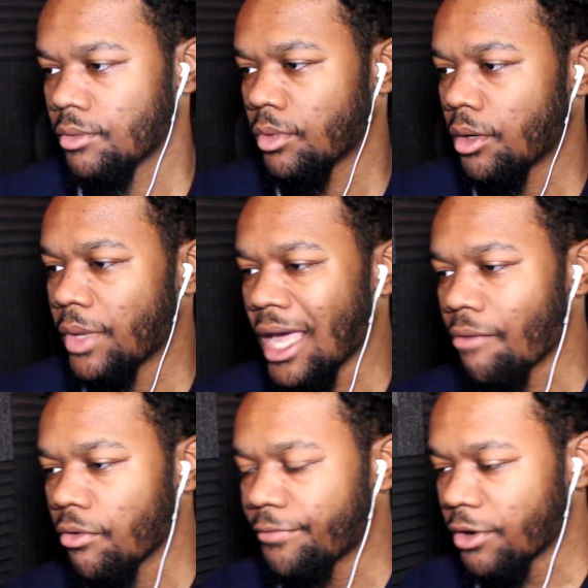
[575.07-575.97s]
Well, we
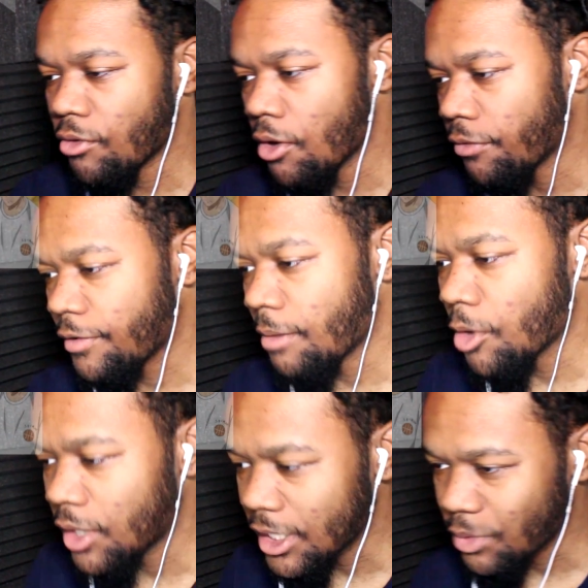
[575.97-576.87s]
got room for growth. Come
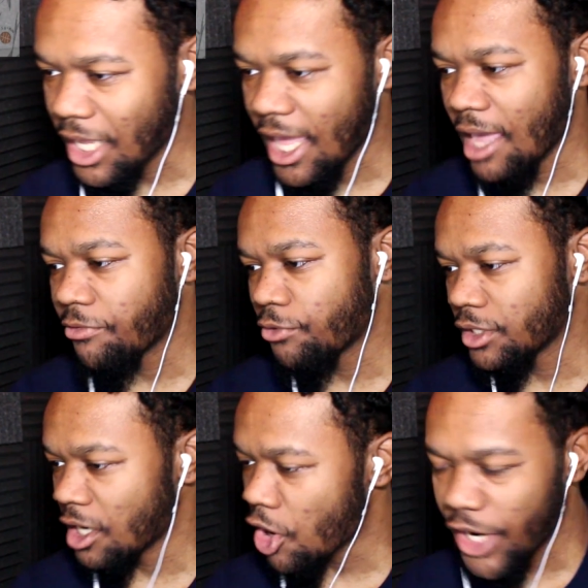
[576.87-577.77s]
on, that's what the game for
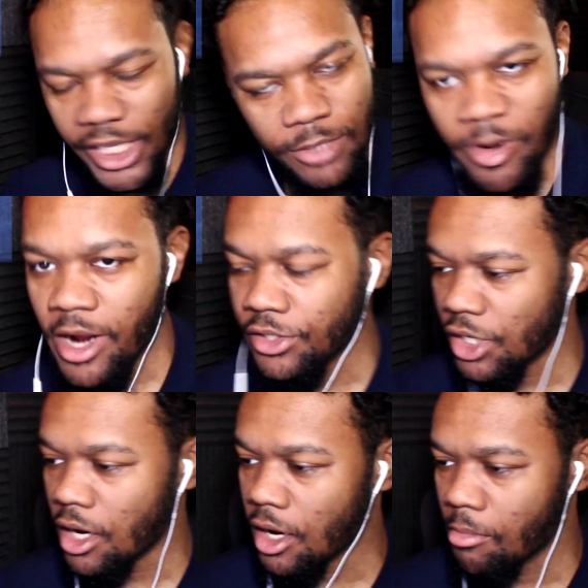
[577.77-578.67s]
is. Learning experience,
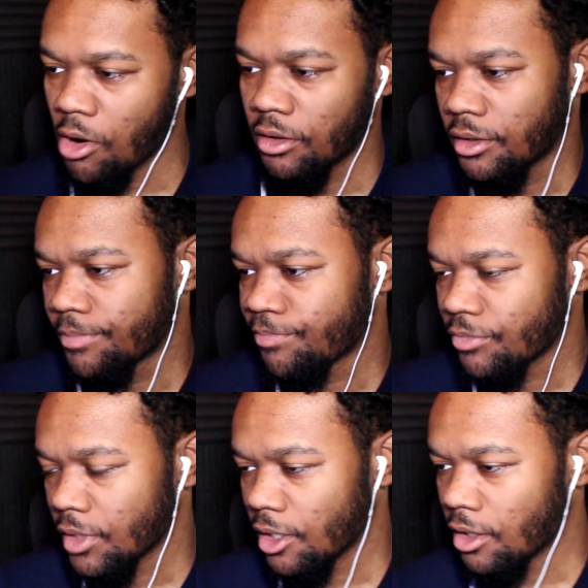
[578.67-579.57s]
y'all. Come on.
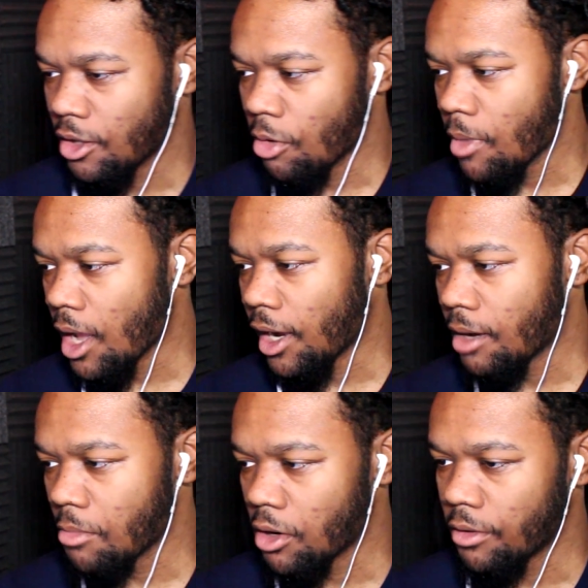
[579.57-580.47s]
Don't mind.
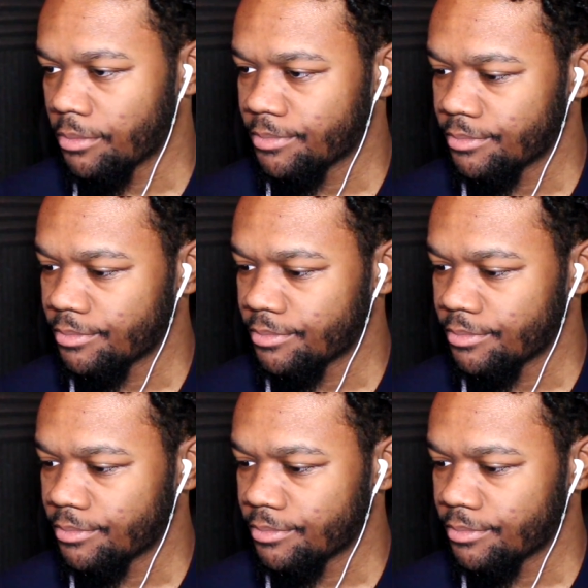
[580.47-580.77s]
Come on.